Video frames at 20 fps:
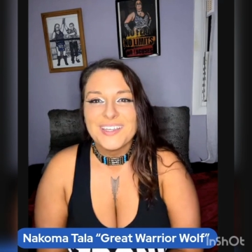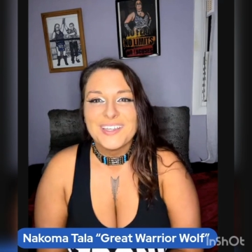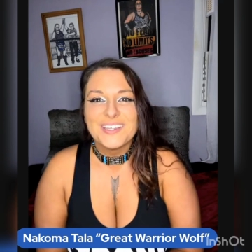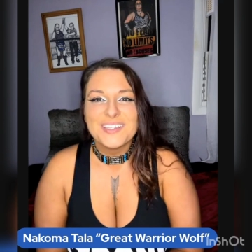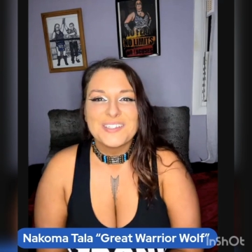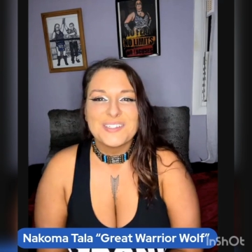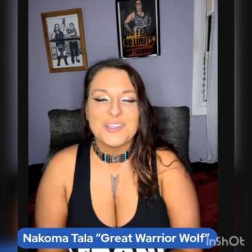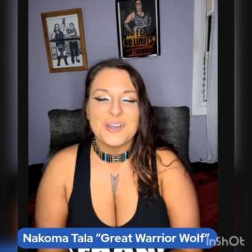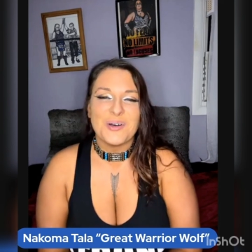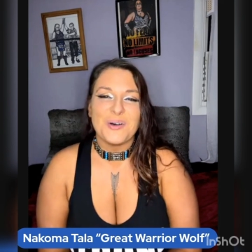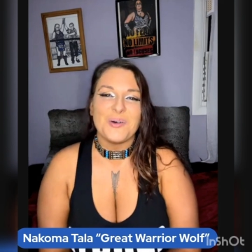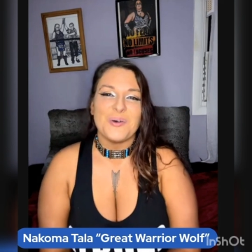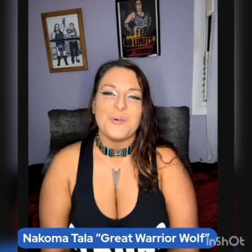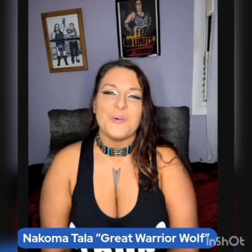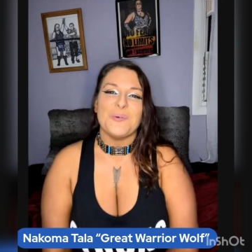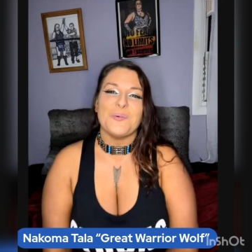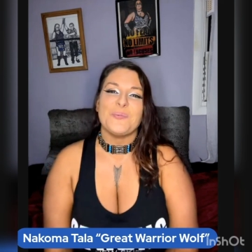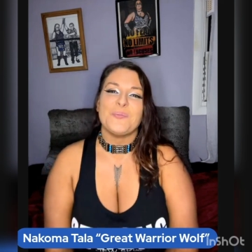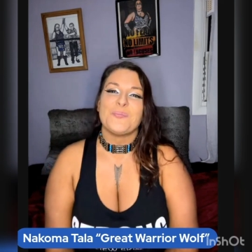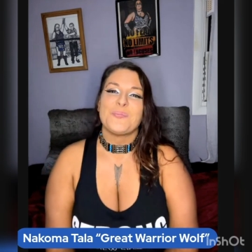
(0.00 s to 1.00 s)

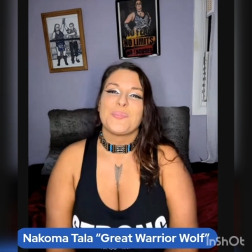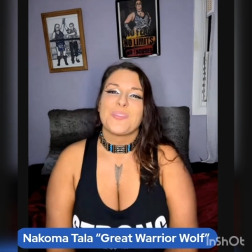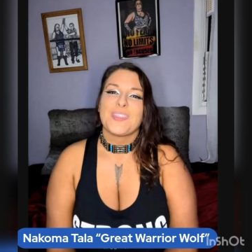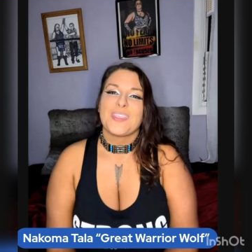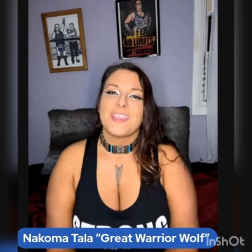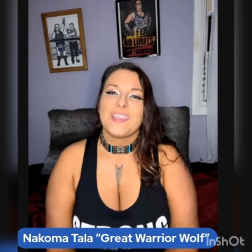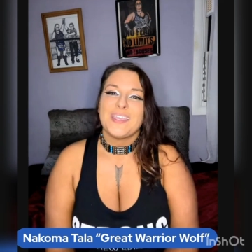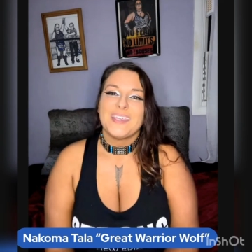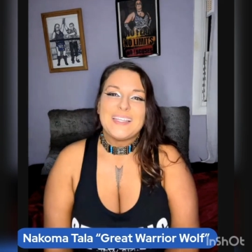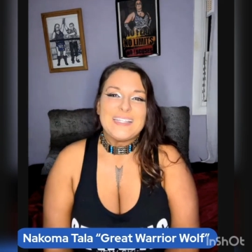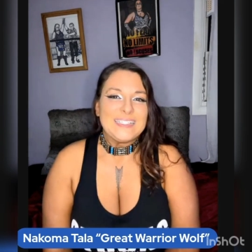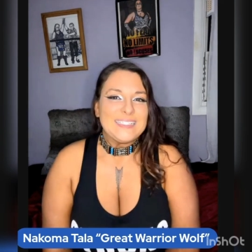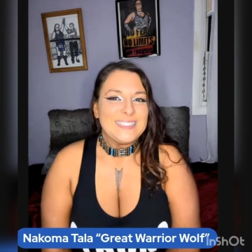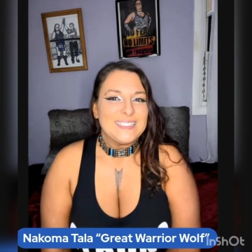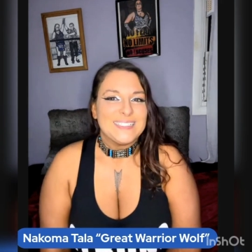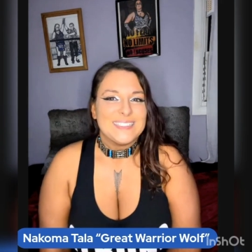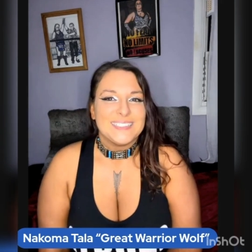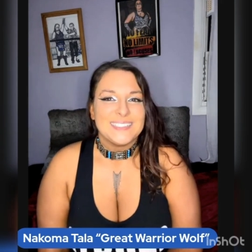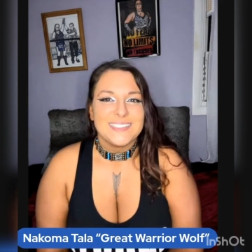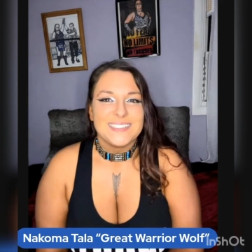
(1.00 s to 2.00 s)
So,
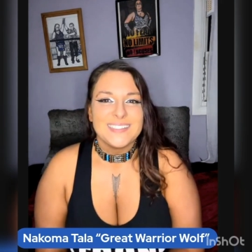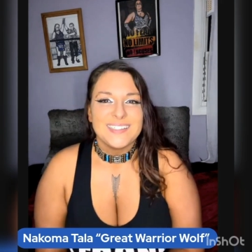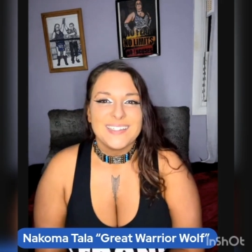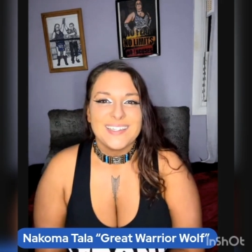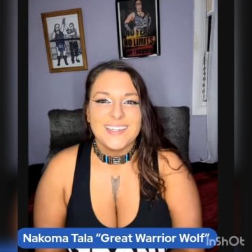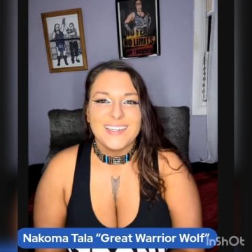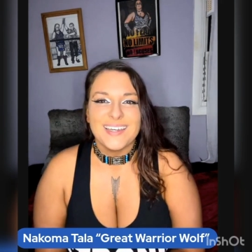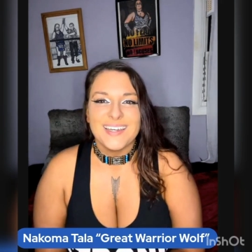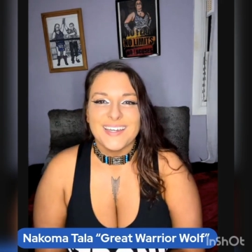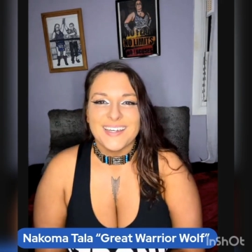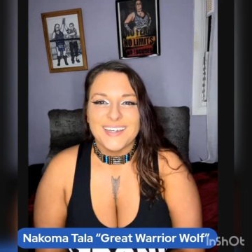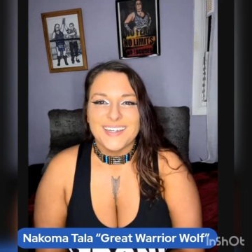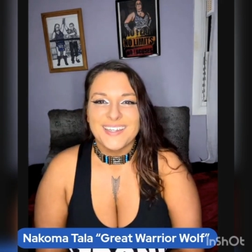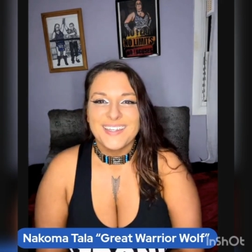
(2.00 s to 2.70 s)
yeah.